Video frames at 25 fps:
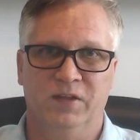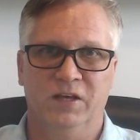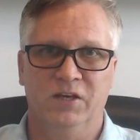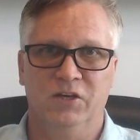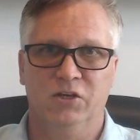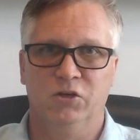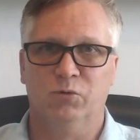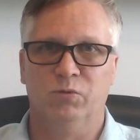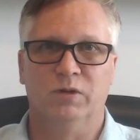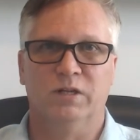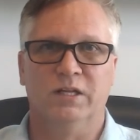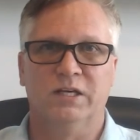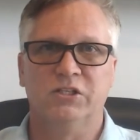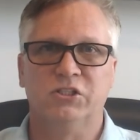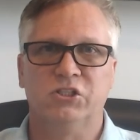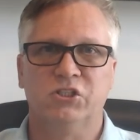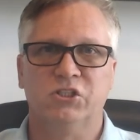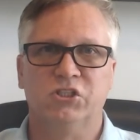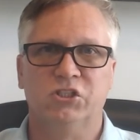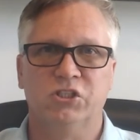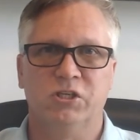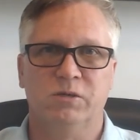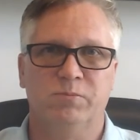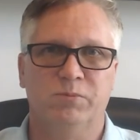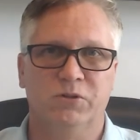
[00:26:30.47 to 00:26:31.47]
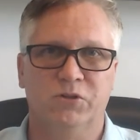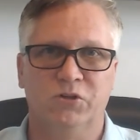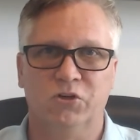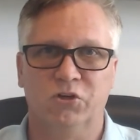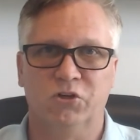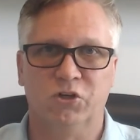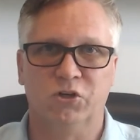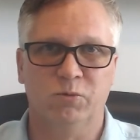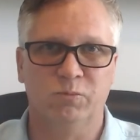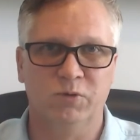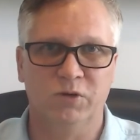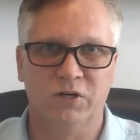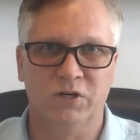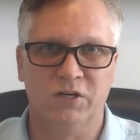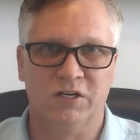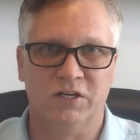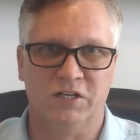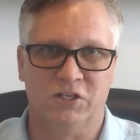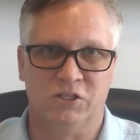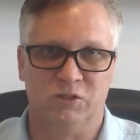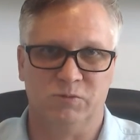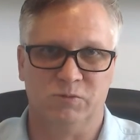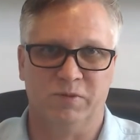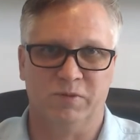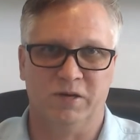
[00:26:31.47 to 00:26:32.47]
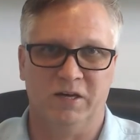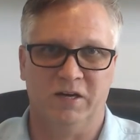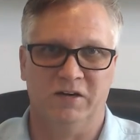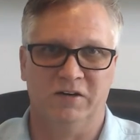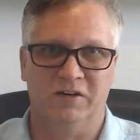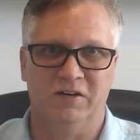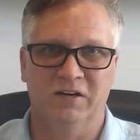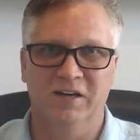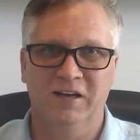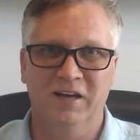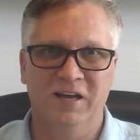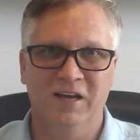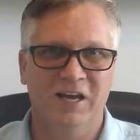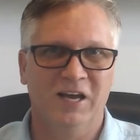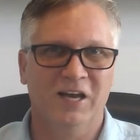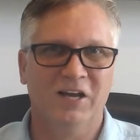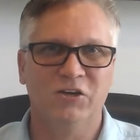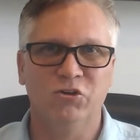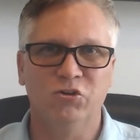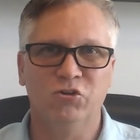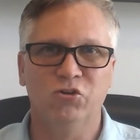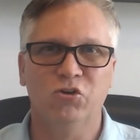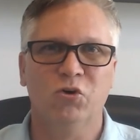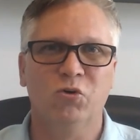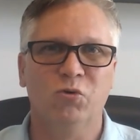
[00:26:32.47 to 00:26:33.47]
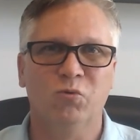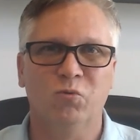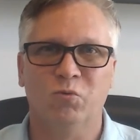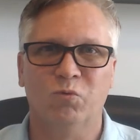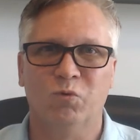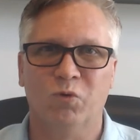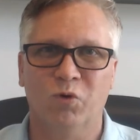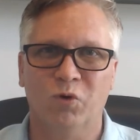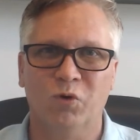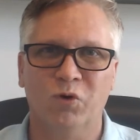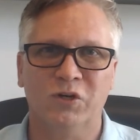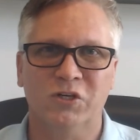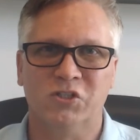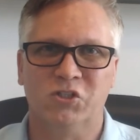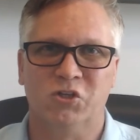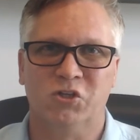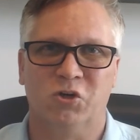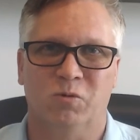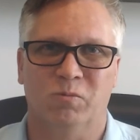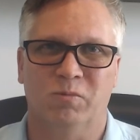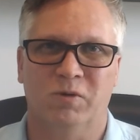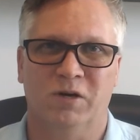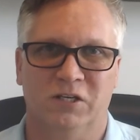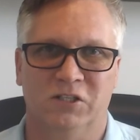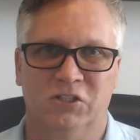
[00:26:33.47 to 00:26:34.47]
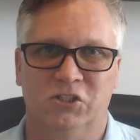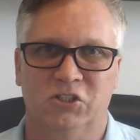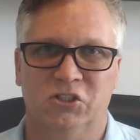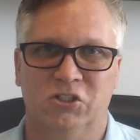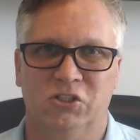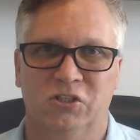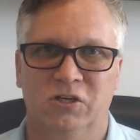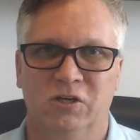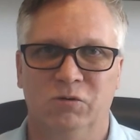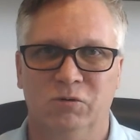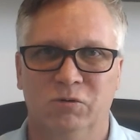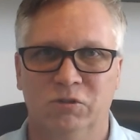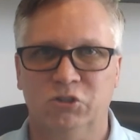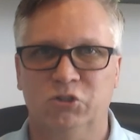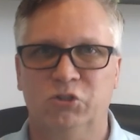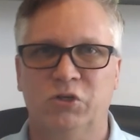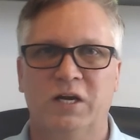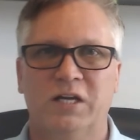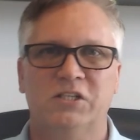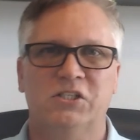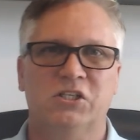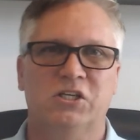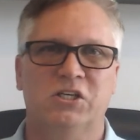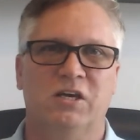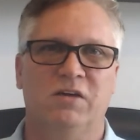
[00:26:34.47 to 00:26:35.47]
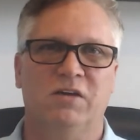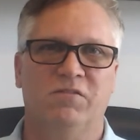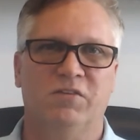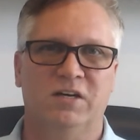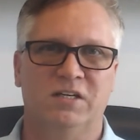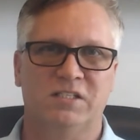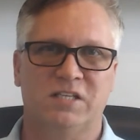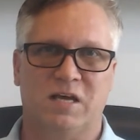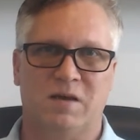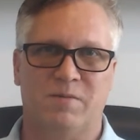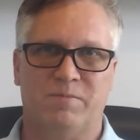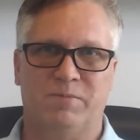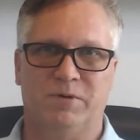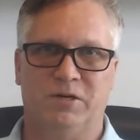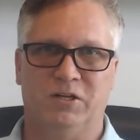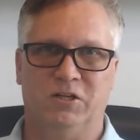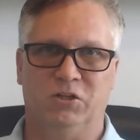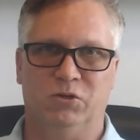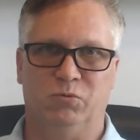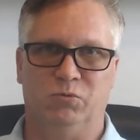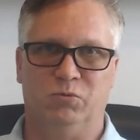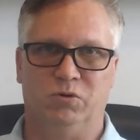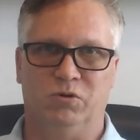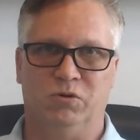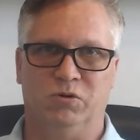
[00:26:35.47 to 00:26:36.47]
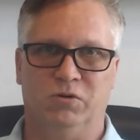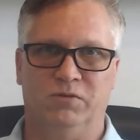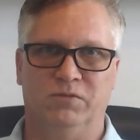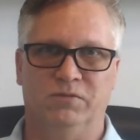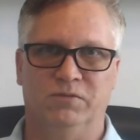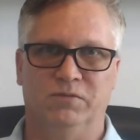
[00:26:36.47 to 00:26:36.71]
Your relationship with your community is better. And you don't worry so much when tragic events happen in the world.